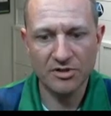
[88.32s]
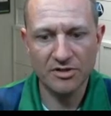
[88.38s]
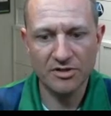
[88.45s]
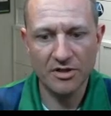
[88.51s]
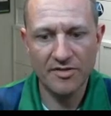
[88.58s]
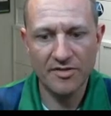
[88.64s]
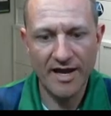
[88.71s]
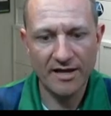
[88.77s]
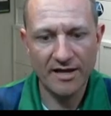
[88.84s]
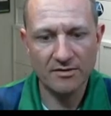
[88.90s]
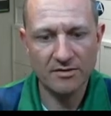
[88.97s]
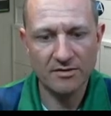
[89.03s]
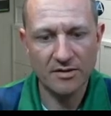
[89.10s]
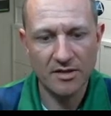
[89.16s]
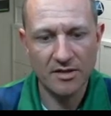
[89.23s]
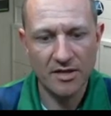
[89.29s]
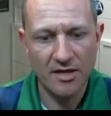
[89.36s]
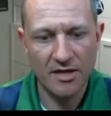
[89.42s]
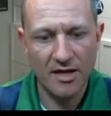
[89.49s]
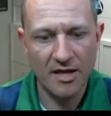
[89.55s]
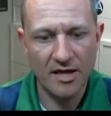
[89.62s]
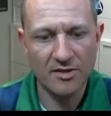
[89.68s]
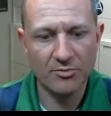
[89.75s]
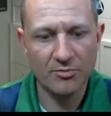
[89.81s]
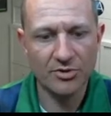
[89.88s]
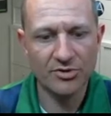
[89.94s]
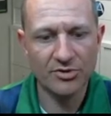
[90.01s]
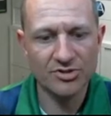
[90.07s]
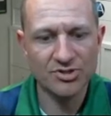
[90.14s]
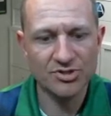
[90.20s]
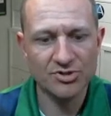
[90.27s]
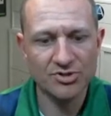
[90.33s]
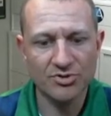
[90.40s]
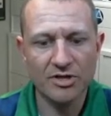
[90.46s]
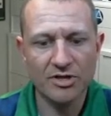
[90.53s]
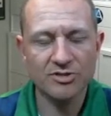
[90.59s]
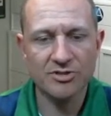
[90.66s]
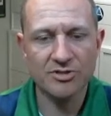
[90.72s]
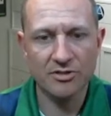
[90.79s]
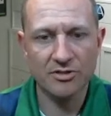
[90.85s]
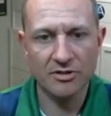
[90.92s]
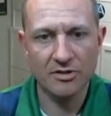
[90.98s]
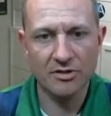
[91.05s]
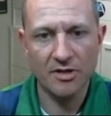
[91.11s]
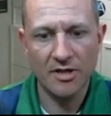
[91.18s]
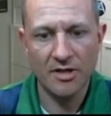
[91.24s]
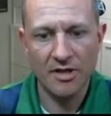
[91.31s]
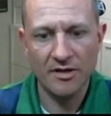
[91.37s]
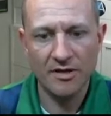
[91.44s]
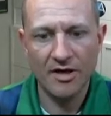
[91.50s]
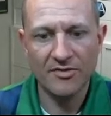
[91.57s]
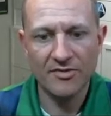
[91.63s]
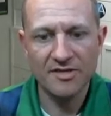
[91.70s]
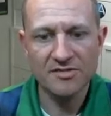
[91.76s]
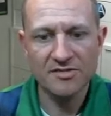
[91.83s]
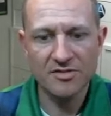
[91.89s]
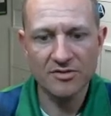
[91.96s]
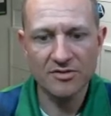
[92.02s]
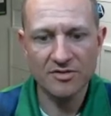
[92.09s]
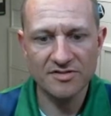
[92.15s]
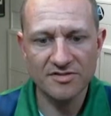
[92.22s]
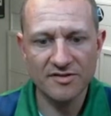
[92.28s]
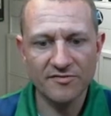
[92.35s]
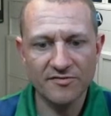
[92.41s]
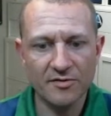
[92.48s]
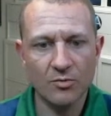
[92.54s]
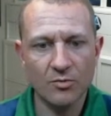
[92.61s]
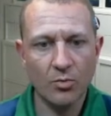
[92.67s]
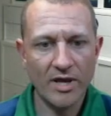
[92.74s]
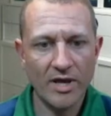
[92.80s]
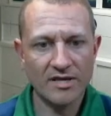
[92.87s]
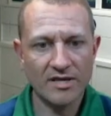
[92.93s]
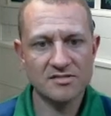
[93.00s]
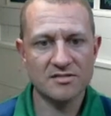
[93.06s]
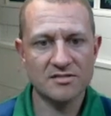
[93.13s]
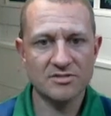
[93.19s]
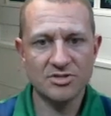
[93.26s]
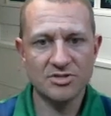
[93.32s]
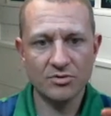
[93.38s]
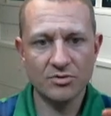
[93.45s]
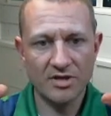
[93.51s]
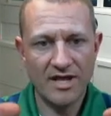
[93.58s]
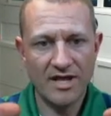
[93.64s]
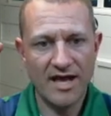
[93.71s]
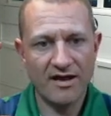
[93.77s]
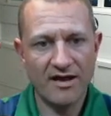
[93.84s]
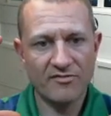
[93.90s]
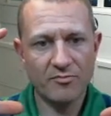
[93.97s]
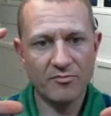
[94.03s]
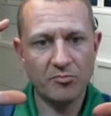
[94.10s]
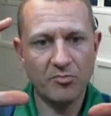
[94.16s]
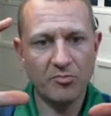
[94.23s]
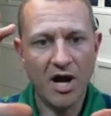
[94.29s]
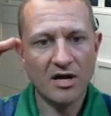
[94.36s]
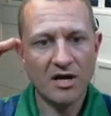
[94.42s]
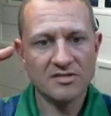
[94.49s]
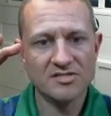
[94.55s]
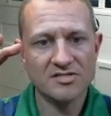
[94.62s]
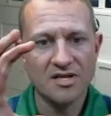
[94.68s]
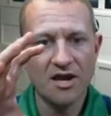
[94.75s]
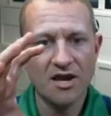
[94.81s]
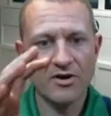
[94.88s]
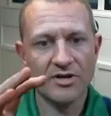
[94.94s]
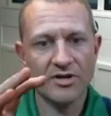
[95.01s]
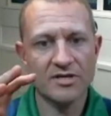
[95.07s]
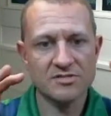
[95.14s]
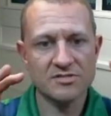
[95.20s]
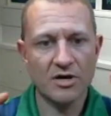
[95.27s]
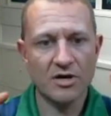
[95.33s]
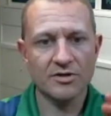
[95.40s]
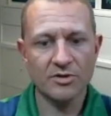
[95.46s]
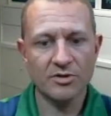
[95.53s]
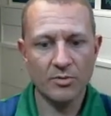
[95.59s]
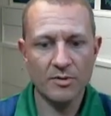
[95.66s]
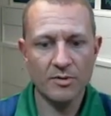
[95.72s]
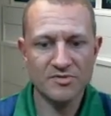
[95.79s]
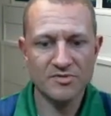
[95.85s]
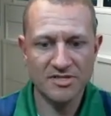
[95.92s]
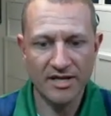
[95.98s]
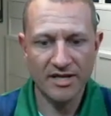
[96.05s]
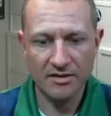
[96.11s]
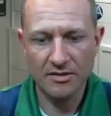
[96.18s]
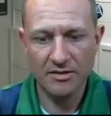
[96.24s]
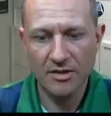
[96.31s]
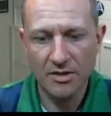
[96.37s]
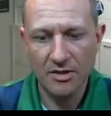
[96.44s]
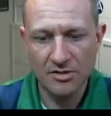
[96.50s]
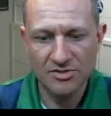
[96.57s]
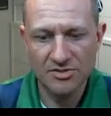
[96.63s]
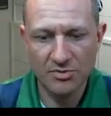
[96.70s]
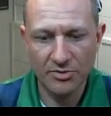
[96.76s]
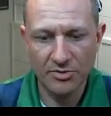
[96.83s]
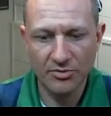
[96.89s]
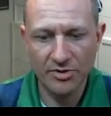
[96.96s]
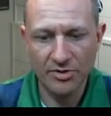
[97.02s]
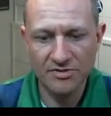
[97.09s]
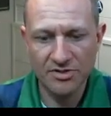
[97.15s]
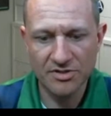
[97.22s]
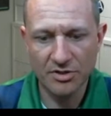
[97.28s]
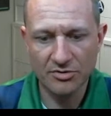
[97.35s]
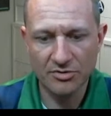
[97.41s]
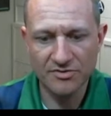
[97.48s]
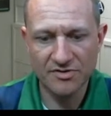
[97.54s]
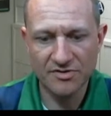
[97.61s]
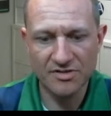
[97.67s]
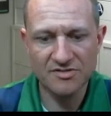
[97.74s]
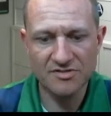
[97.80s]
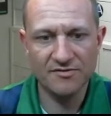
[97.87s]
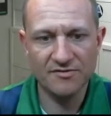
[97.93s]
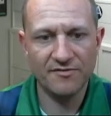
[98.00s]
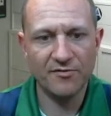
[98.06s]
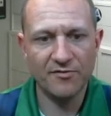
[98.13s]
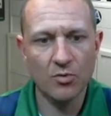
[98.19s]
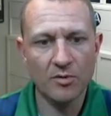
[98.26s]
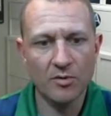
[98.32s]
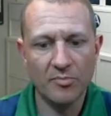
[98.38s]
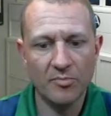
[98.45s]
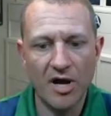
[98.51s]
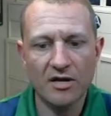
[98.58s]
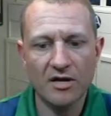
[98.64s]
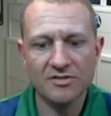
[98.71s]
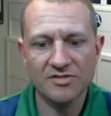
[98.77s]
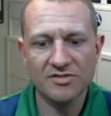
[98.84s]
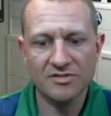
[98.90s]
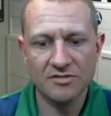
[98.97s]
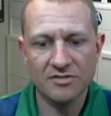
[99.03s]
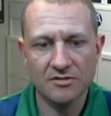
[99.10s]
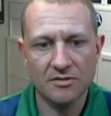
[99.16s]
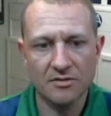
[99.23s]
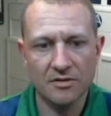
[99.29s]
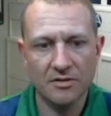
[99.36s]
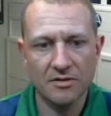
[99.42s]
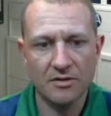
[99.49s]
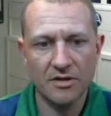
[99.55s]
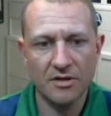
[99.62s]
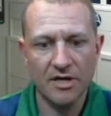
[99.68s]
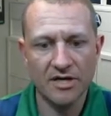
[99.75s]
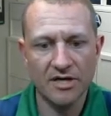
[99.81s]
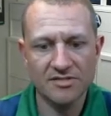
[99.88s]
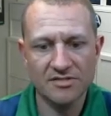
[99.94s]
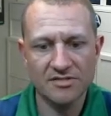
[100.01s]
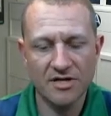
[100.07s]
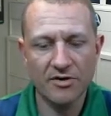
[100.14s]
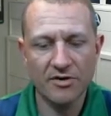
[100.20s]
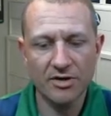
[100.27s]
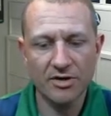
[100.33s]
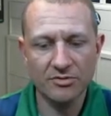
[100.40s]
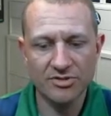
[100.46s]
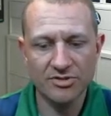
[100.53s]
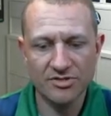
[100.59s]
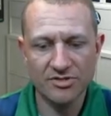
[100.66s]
on that. And then we'll go to structure. Now these are the different ways that you can have box areas on your website. So we're going to go to this 4-box scenario just